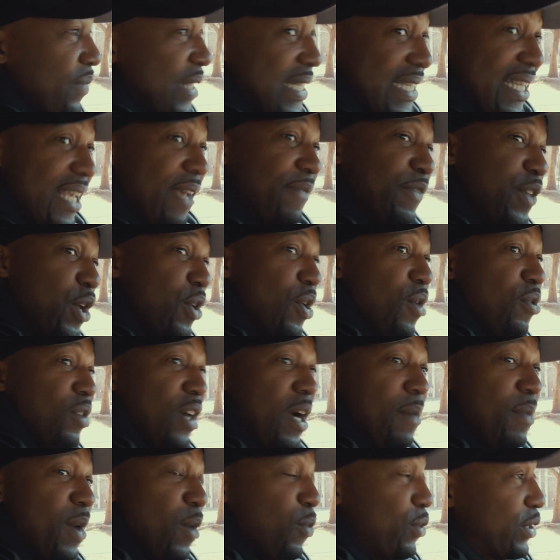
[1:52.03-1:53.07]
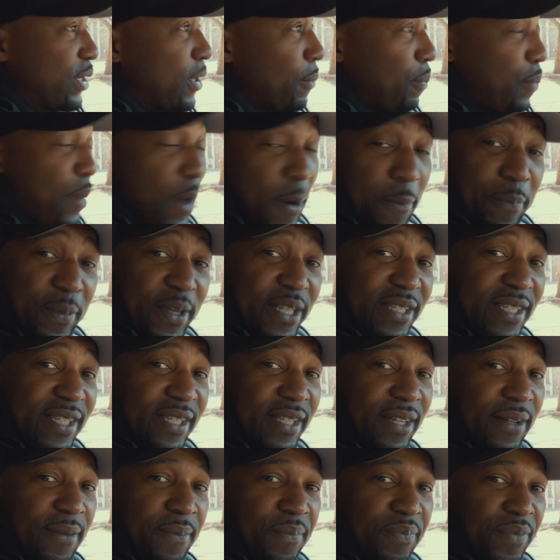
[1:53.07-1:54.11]
See, if you don't come up with the
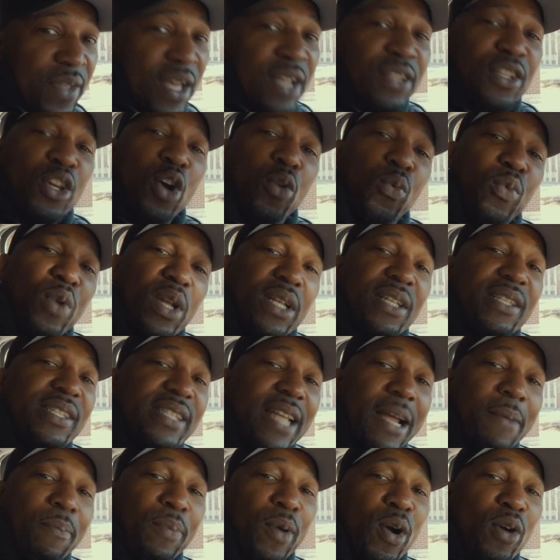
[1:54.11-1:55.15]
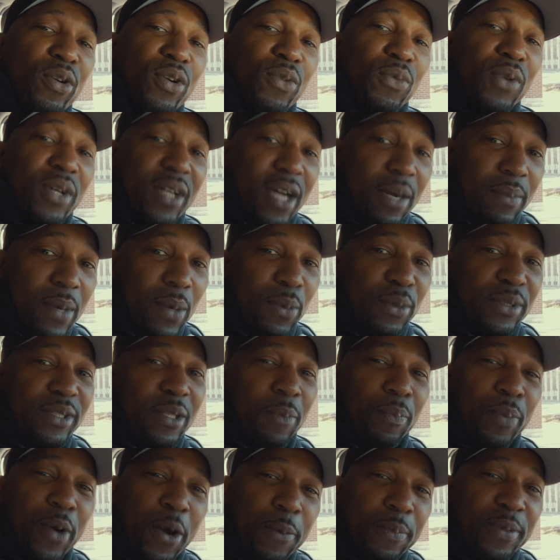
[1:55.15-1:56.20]
purpose, your real estate broker will come up with
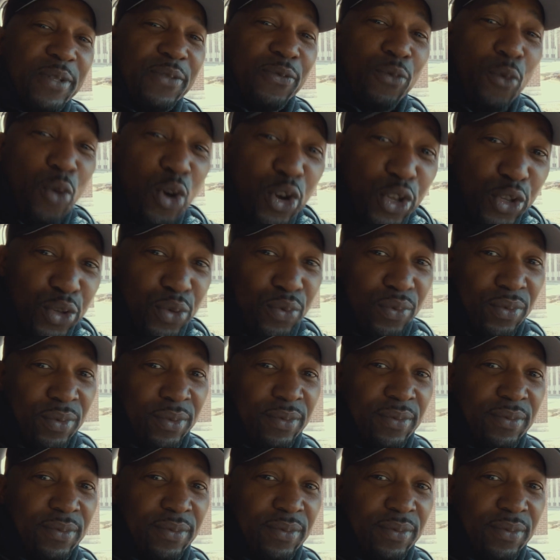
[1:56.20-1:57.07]
the purpose for you.